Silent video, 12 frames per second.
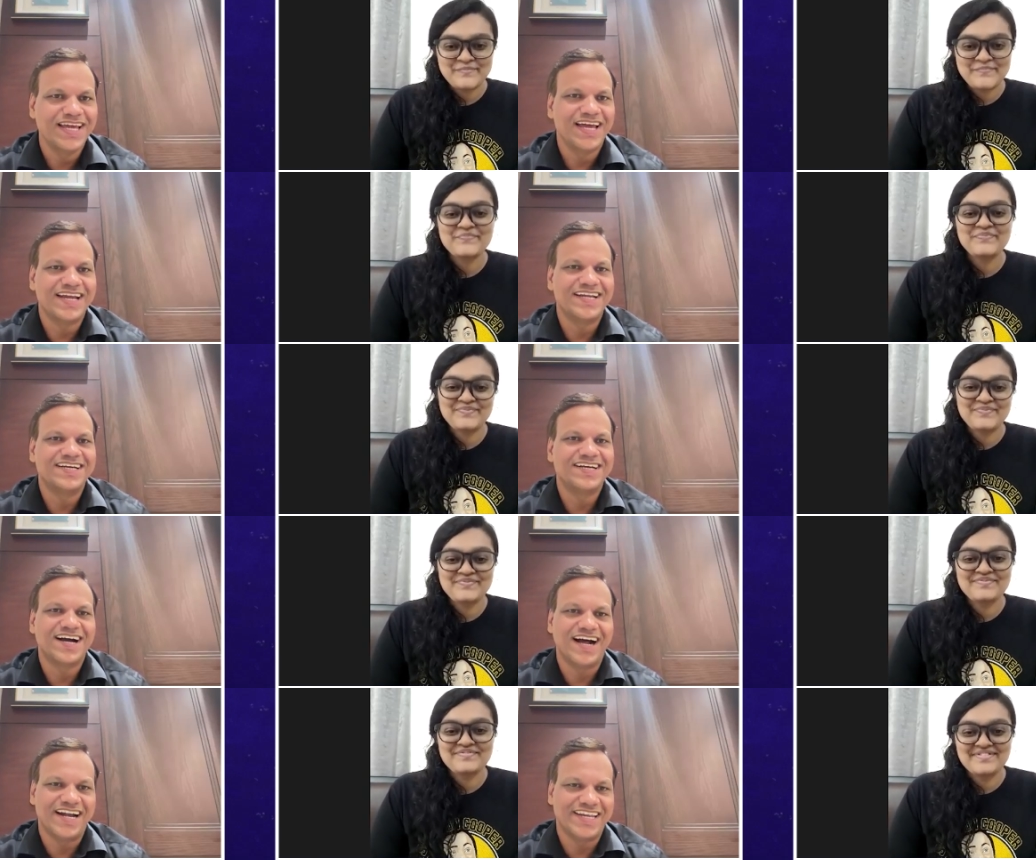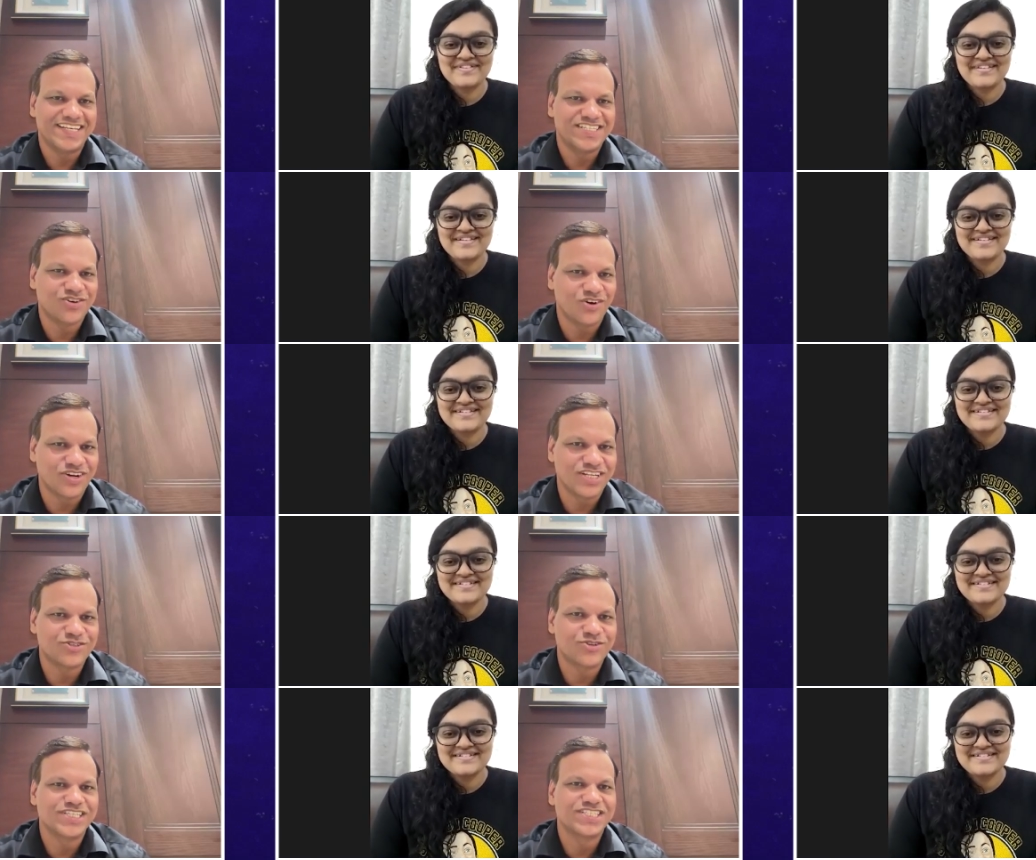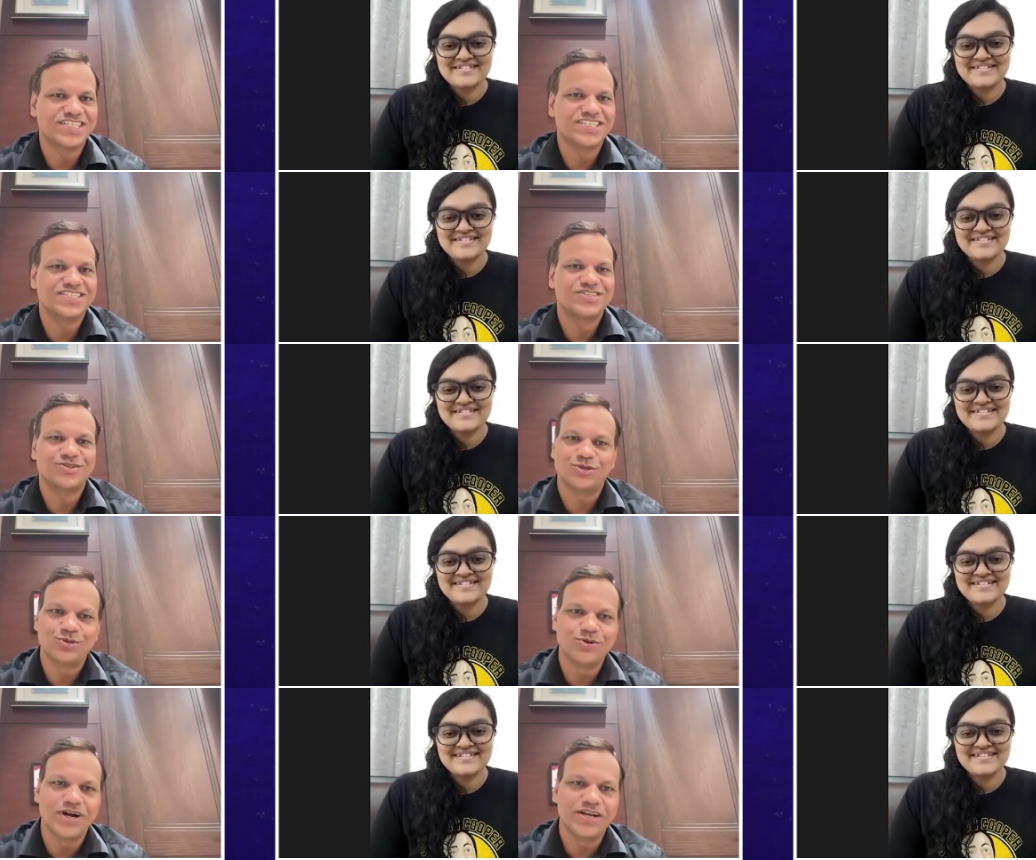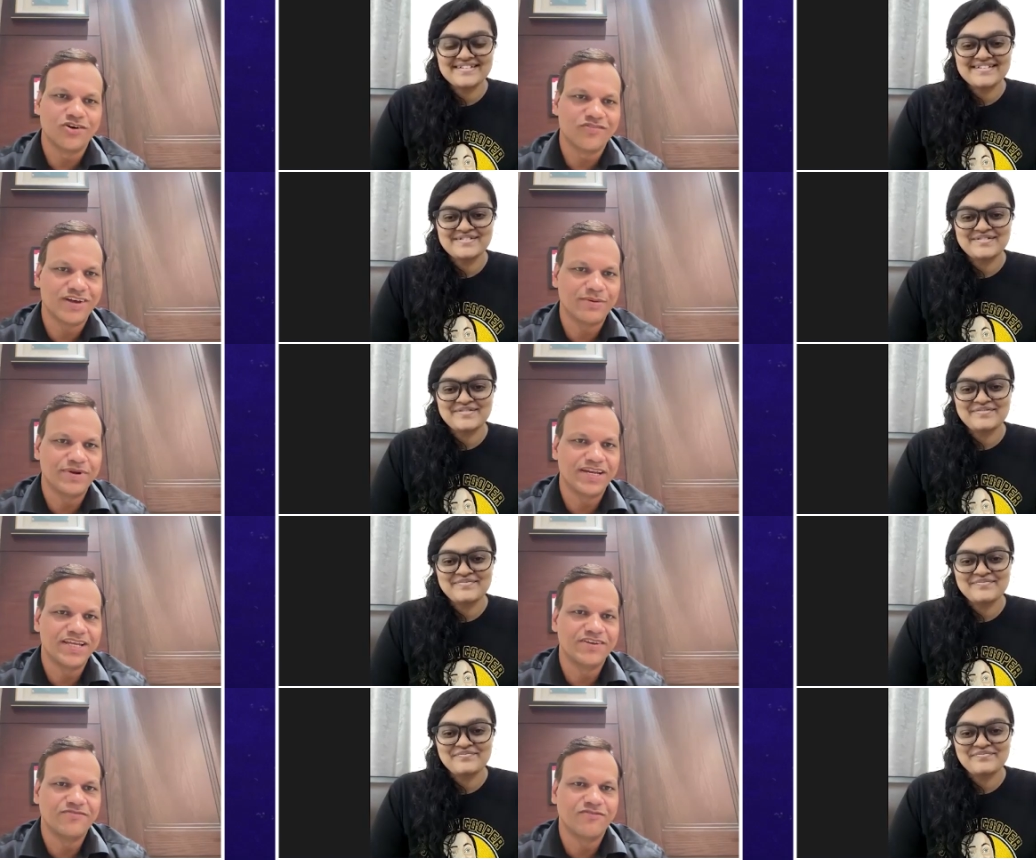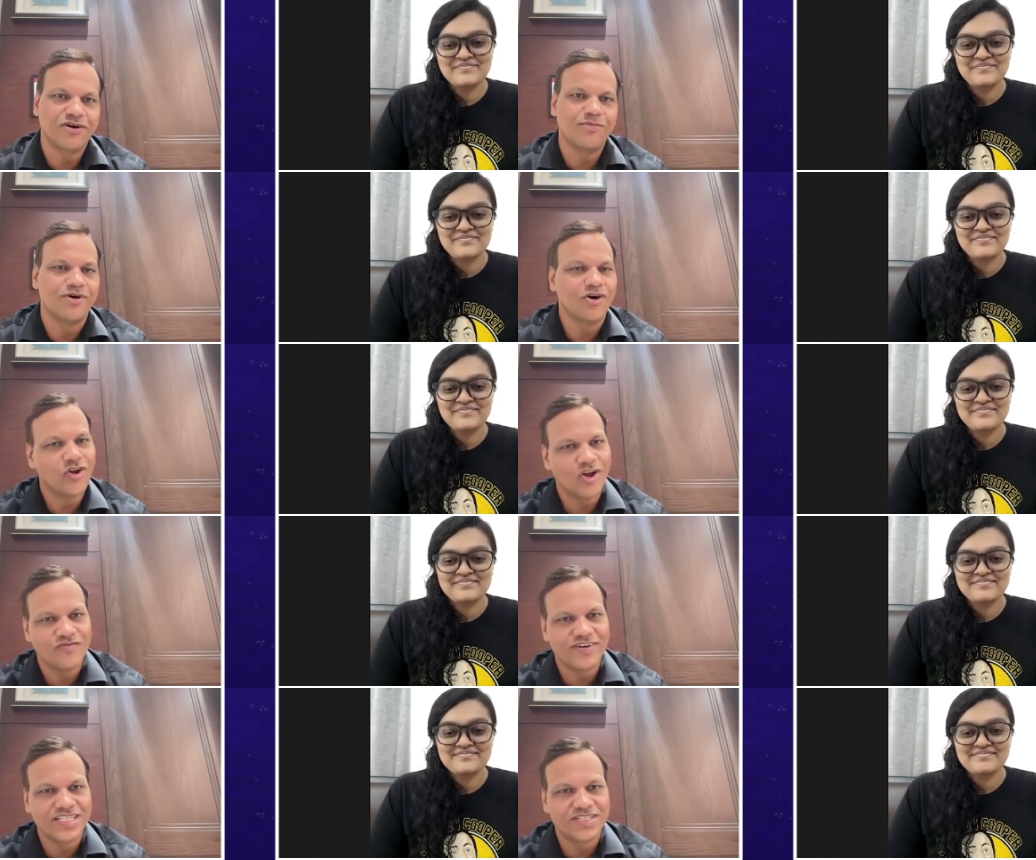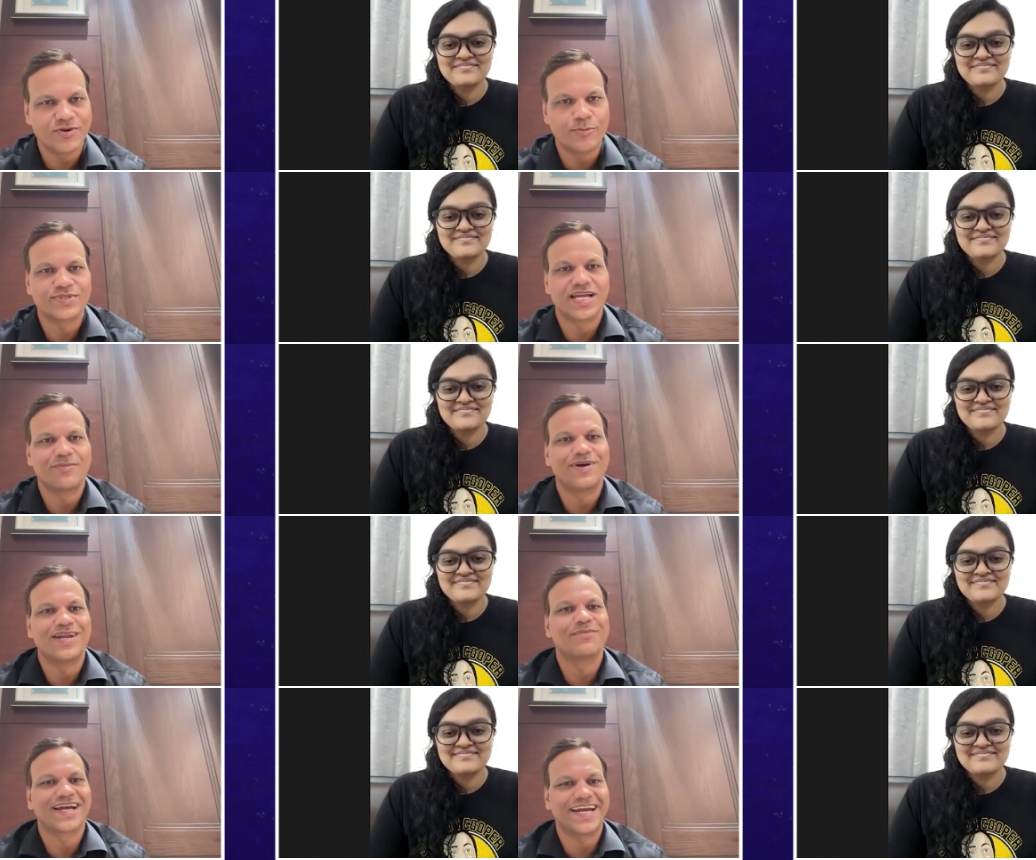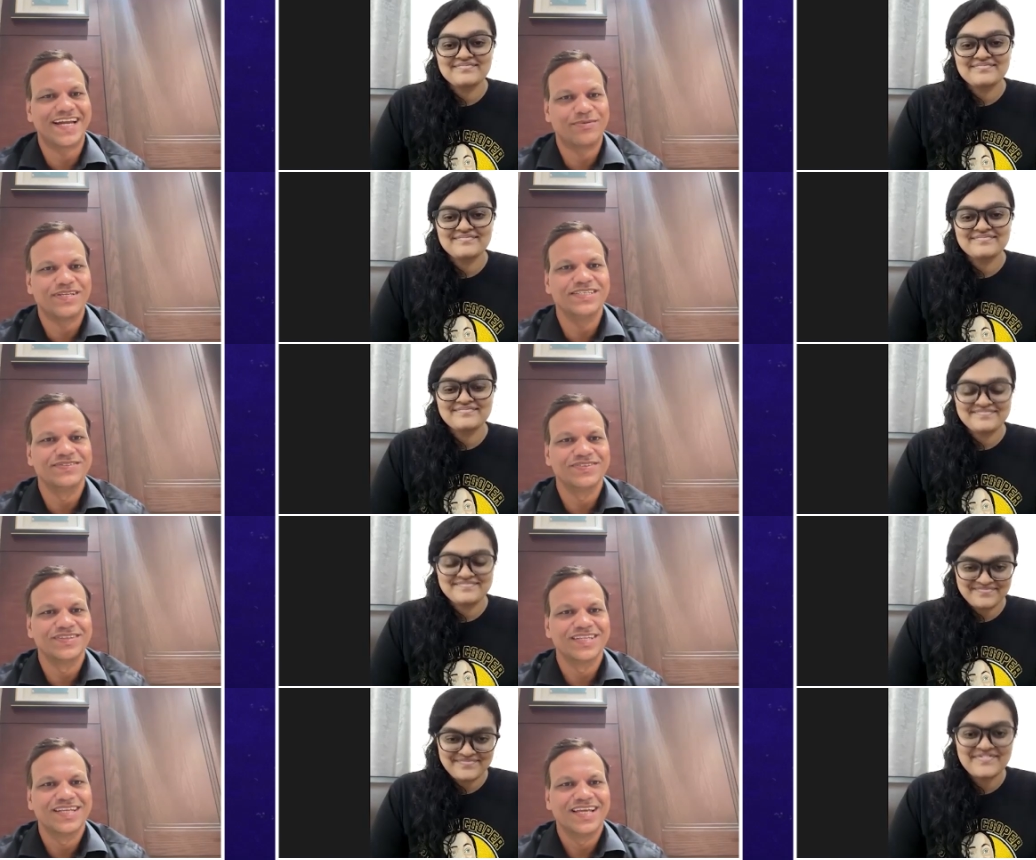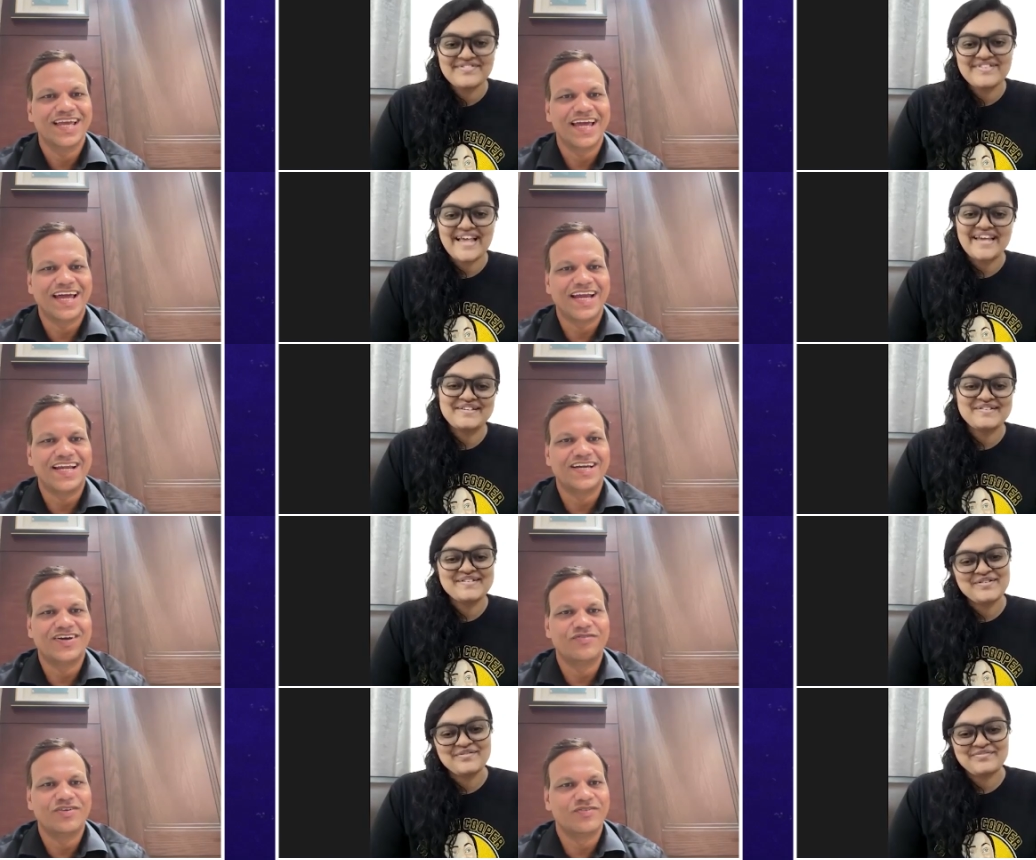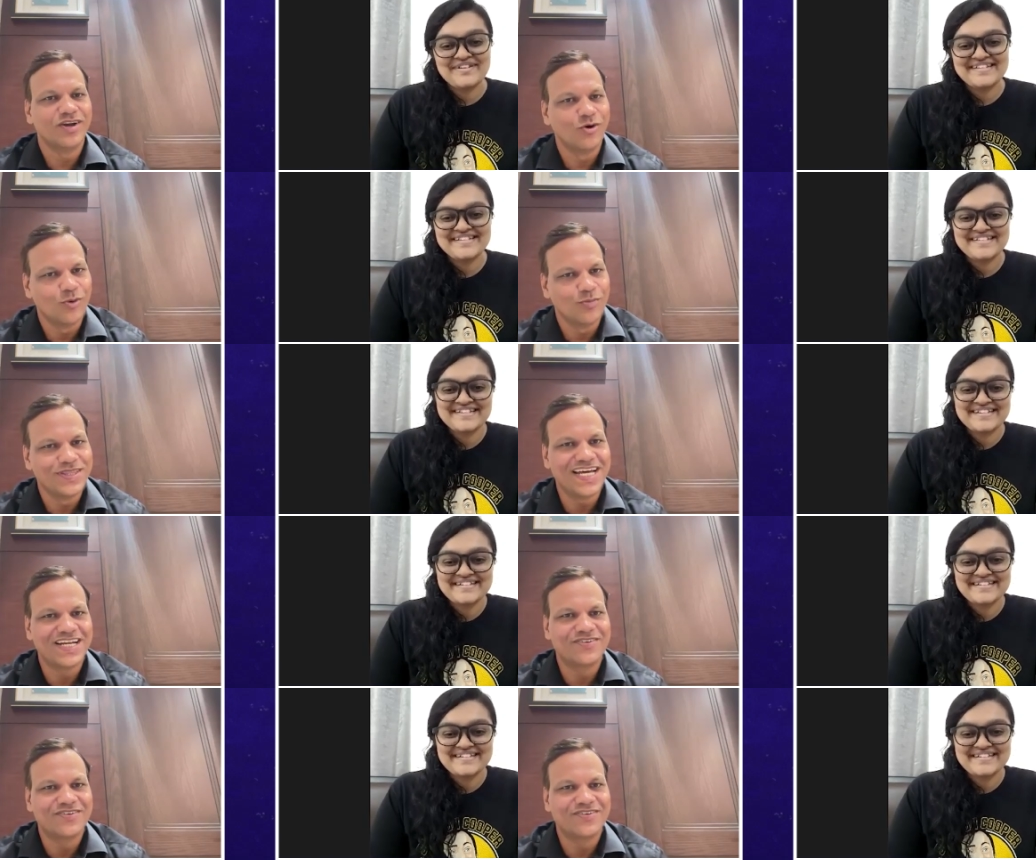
Speaker 1: And uh, heartiest congratulations to you and your family from all of us from Cerebellum Academy.
Speaker 2: Thank and you so we much. hope
Speaker 1: that